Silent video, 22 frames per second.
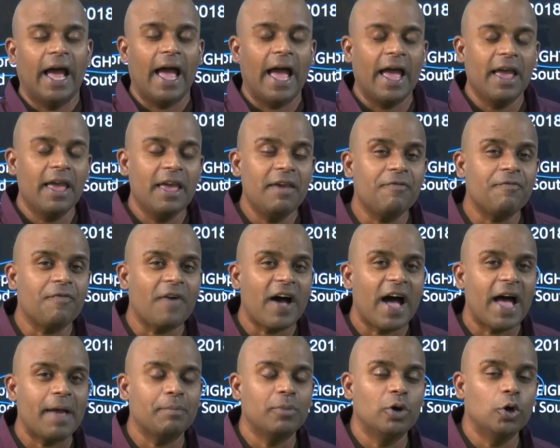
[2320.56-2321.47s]
If
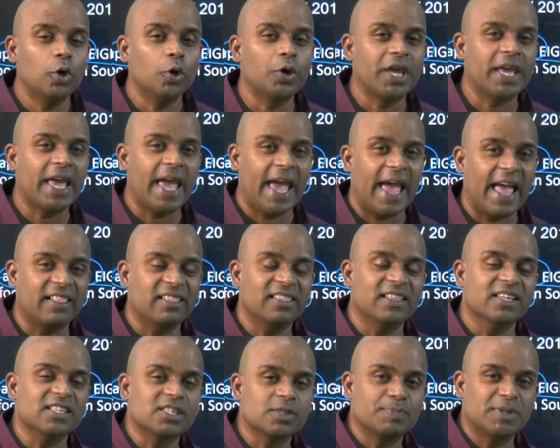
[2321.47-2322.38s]
I'm looking at
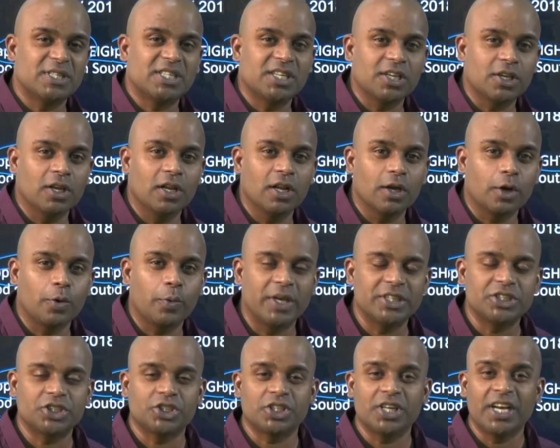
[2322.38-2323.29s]
this particular
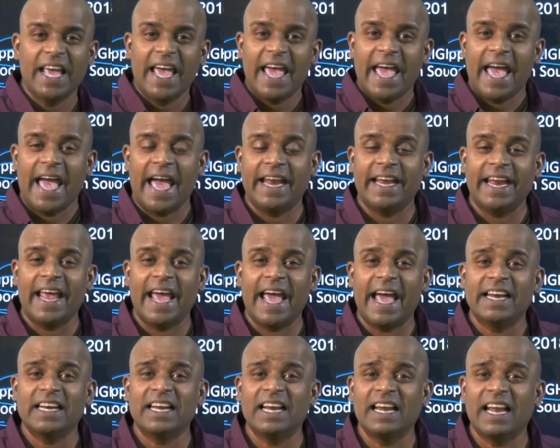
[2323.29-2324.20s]
question and
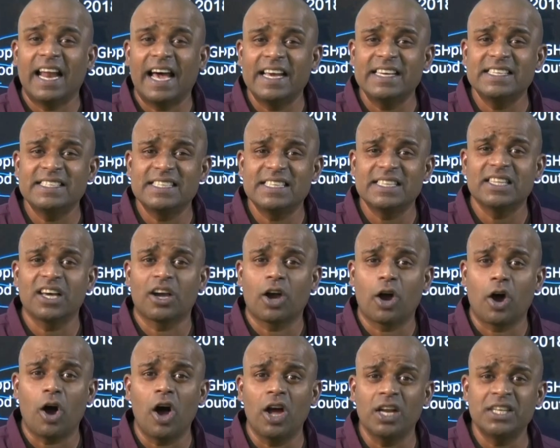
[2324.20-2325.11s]
analyzing the
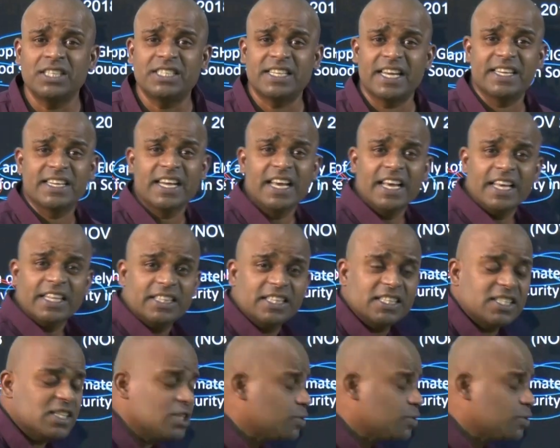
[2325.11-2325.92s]
content, this is